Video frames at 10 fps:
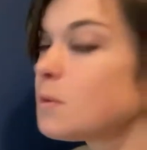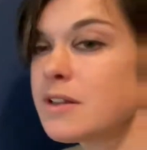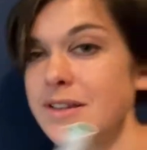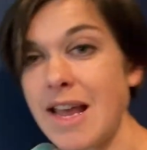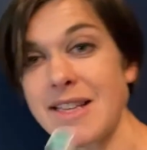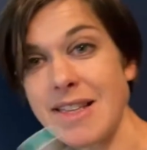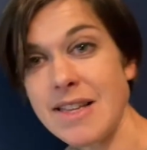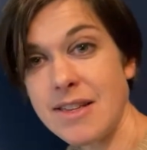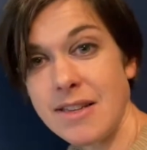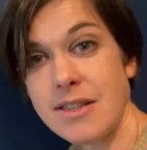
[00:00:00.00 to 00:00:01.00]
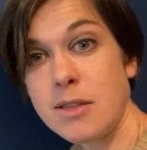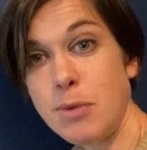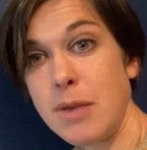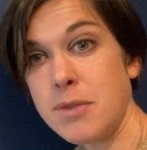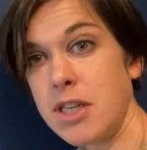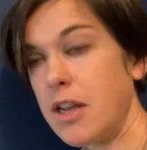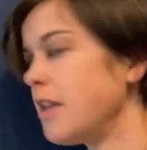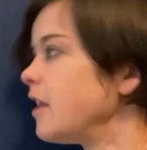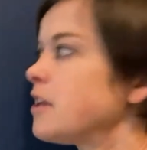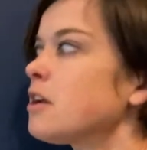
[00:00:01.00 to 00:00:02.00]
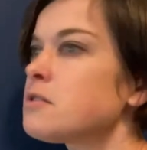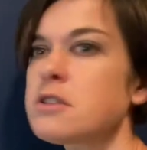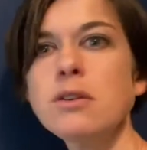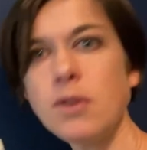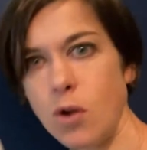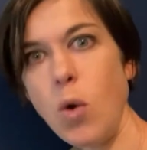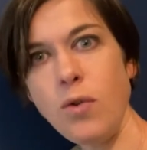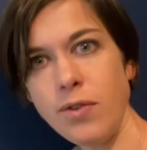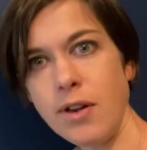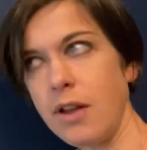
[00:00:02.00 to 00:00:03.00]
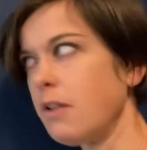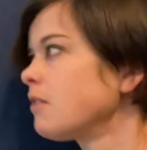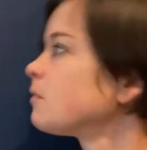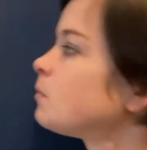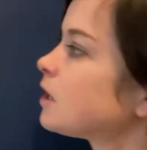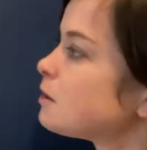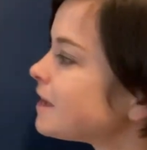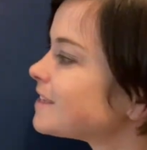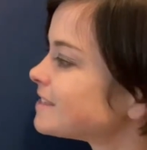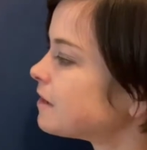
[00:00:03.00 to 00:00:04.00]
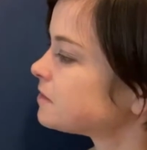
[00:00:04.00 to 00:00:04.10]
next lesson is the sperm's journey. It goes through an awful lot. We're going to make it sound